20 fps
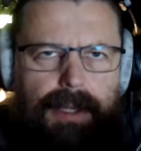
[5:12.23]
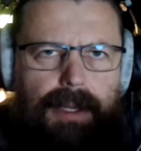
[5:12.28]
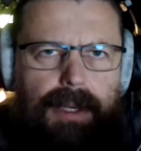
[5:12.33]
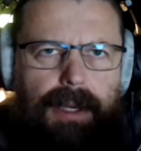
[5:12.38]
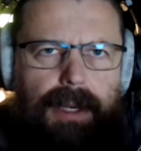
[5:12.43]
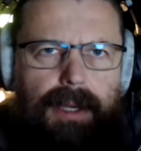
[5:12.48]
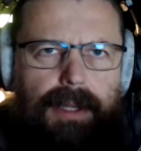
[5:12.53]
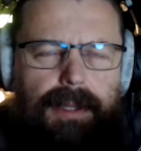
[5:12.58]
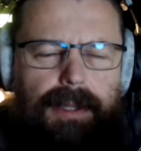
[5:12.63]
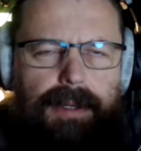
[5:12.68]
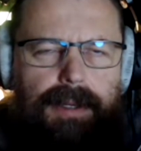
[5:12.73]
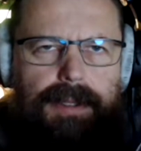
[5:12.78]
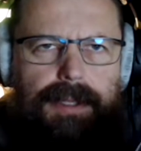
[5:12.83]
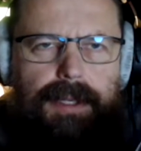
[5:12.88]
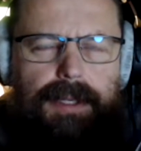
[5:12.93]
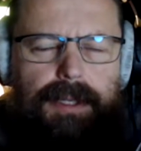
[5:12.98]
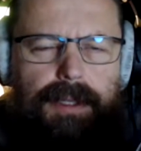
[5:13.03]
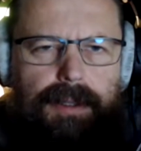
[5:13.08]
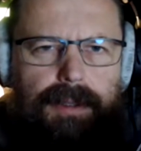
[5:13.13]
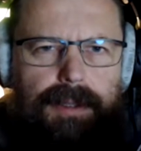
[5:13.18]
And there's a
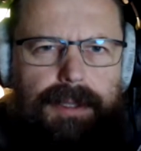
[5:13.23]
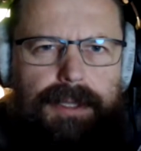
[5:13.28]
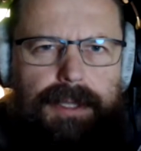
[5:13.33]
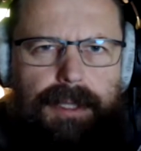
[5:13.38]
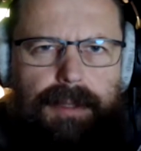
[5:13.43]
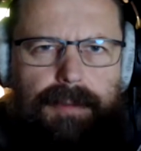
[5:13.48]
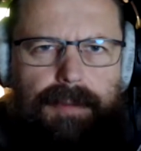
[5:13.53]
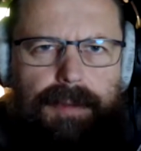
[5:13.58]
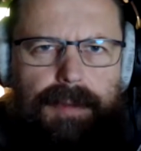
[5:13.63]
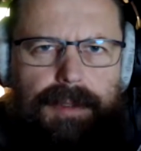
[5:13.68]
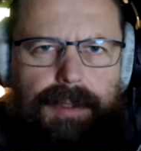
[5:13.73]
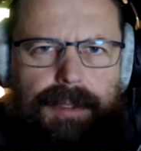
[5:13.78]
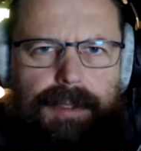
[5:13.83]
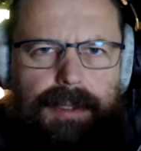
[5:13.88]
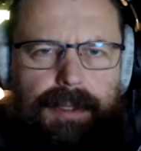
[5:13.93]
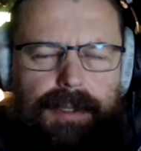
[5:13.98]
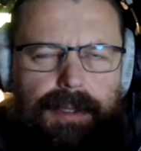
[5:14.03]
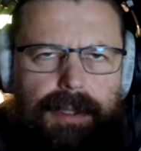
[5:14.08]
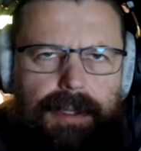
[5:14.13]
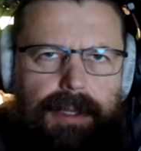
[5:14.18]
huge difference.
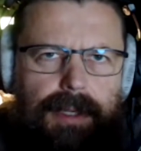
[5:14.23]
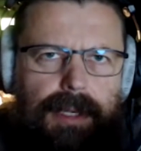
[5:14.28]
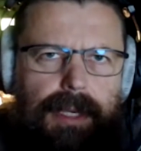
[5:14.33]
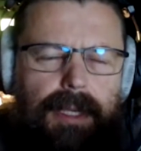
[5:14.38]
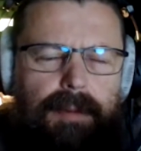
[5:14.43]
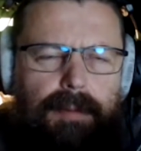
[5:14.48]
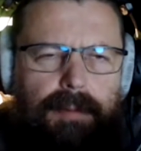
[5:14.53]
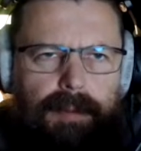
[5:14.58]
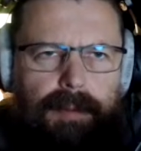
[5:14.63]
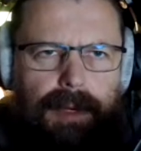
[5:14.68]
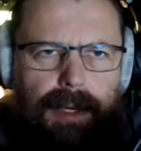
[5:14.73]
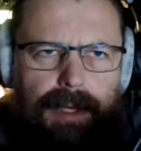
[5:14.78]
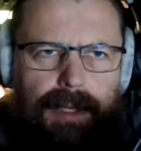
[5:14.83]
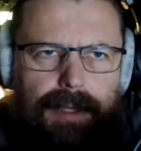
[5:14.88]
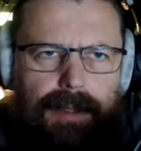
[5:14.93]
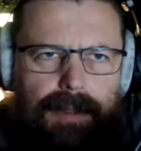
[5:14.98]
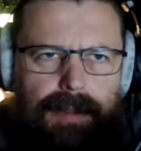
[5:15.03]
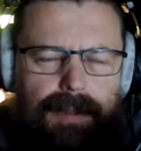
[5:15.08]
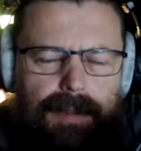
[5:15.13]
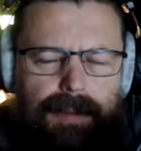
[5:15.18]
In fact,